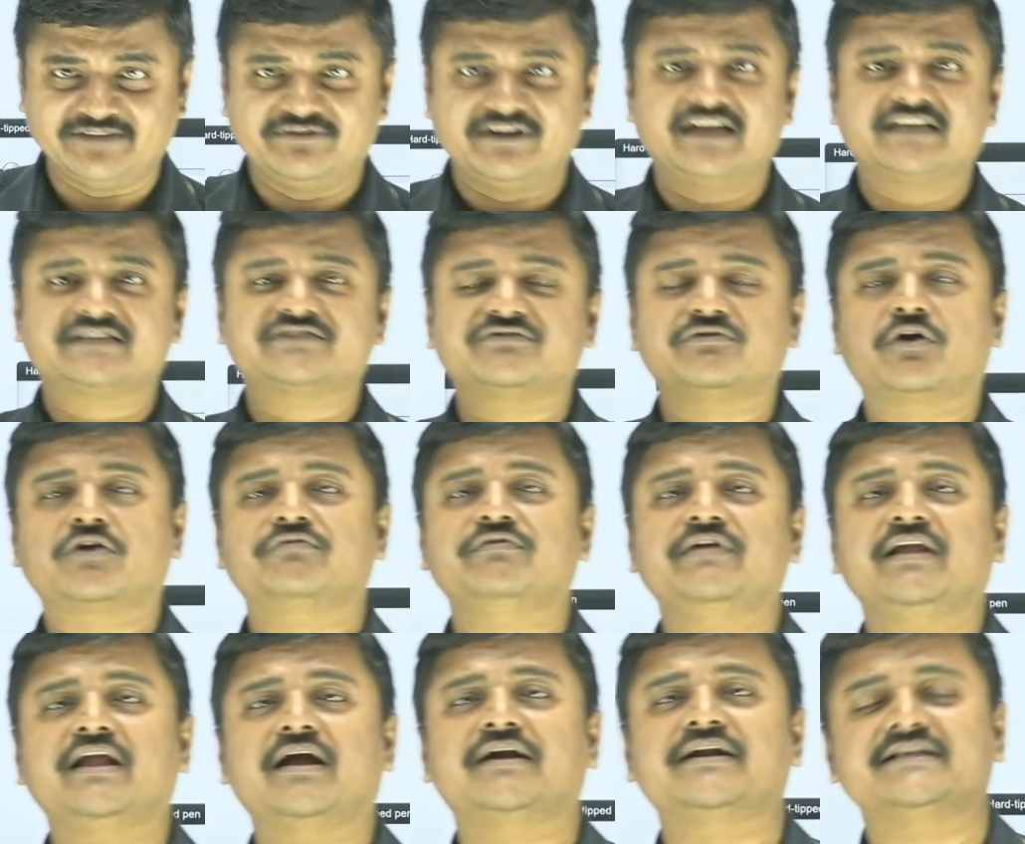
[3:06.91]
That's what
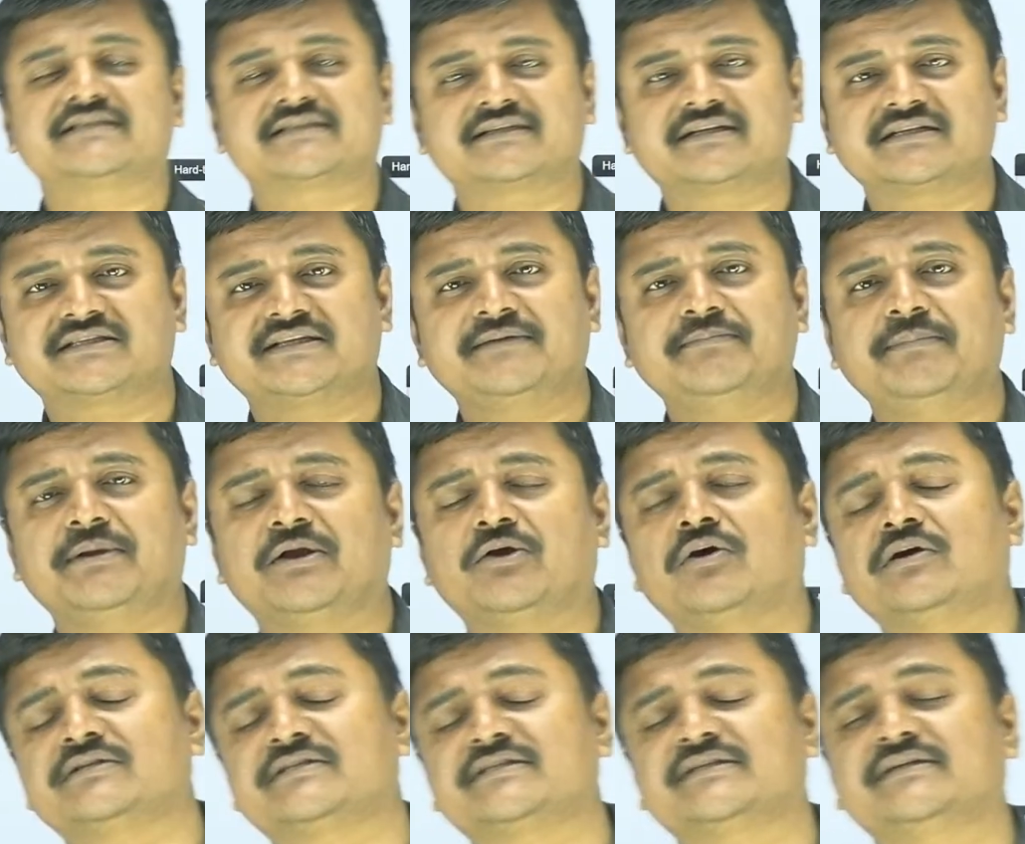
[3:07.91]
we are discussing,
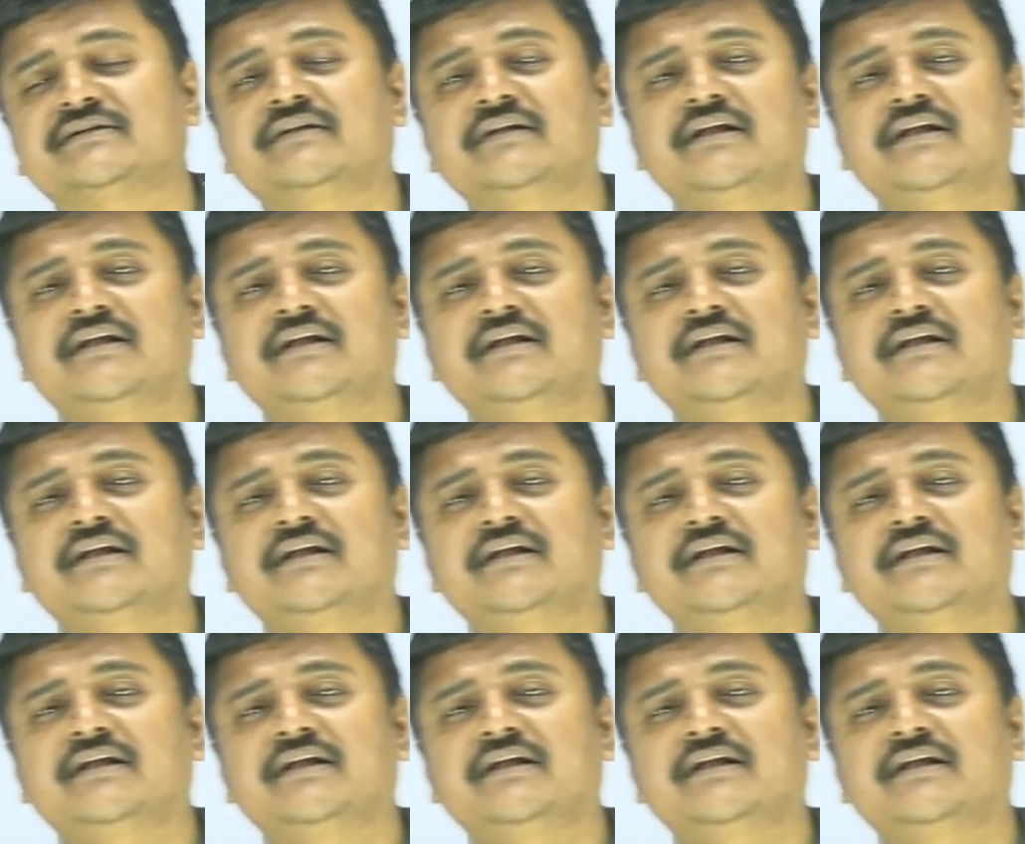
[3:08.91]
because